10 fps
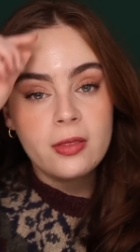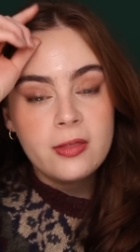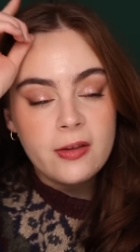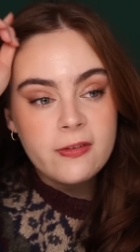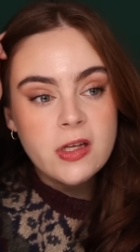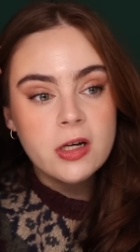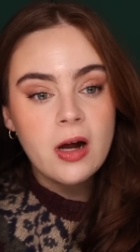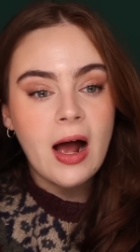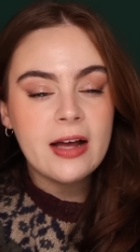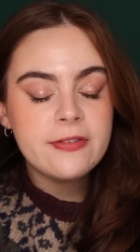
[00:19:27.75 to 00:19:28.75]
This
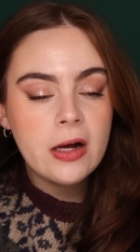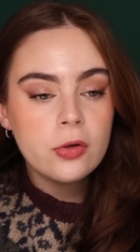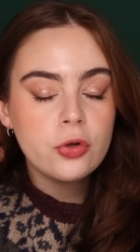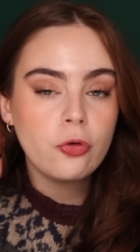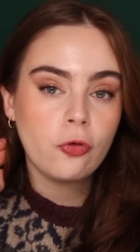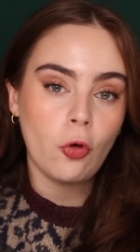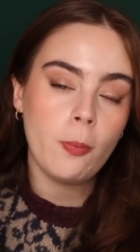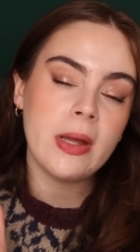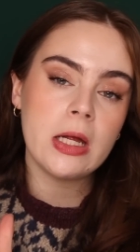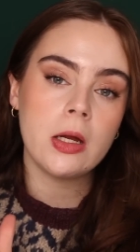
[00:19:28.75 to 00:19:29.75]
year I found so
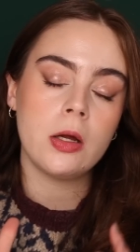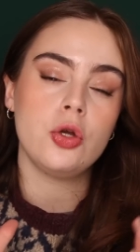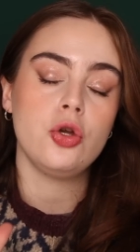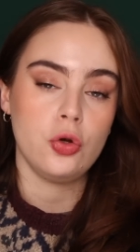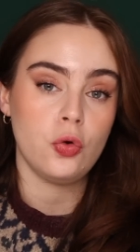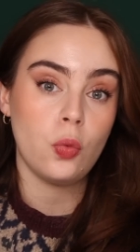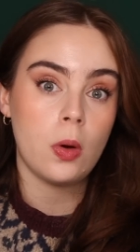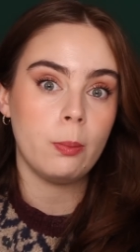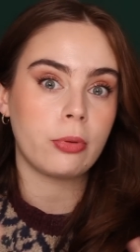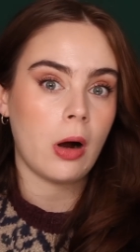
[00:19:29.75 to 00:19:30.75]
many
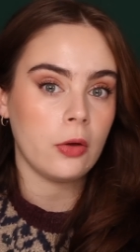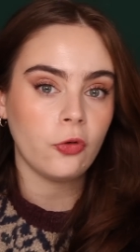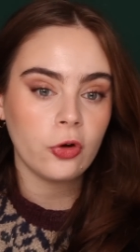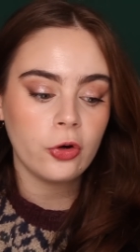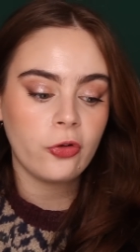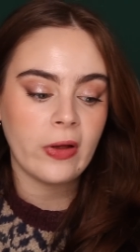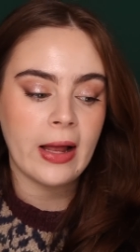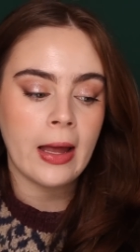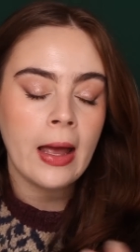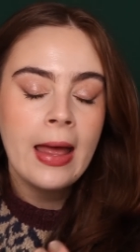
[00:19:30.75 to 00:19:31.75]
new bronzers that
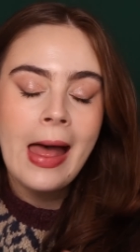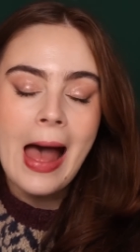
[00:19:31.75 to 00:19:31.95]
I